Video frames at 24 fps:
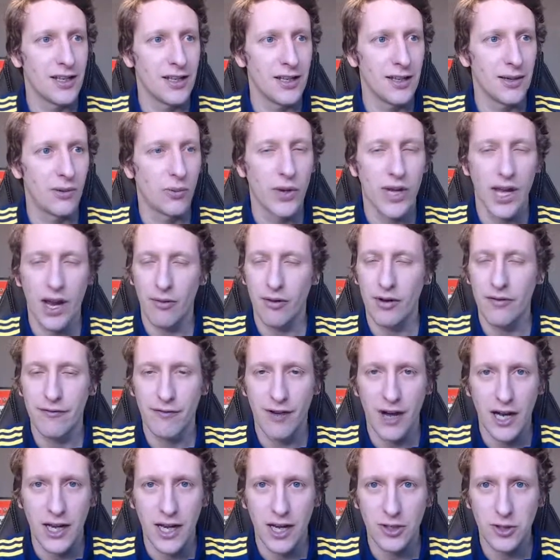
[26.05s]
We are in
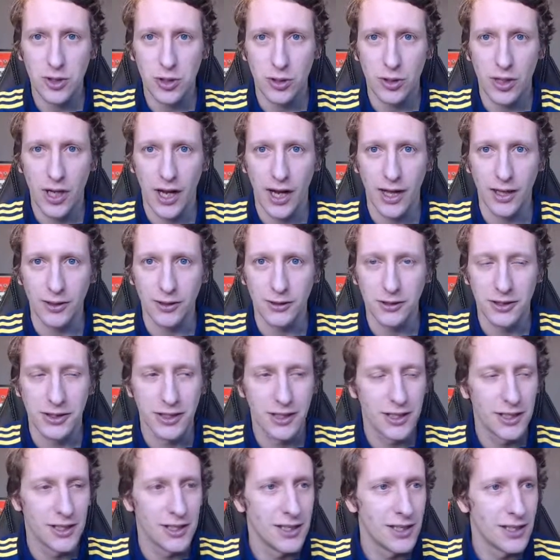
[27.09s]
financial hell.
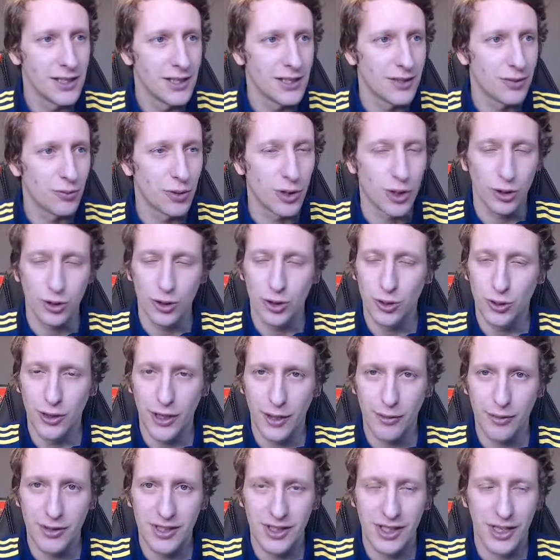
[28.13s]
We got 2
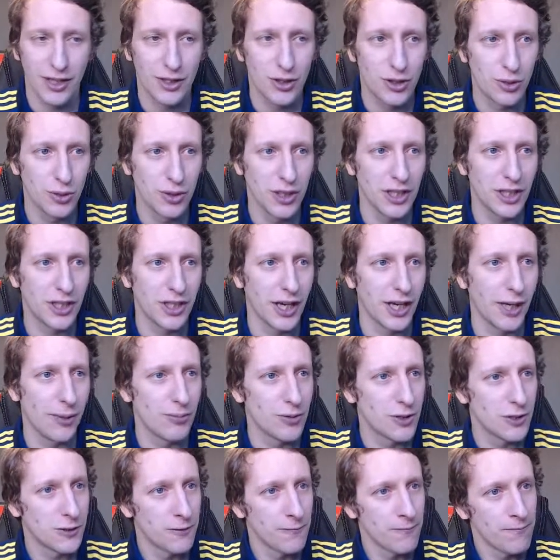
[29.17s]
games today, 2 league games.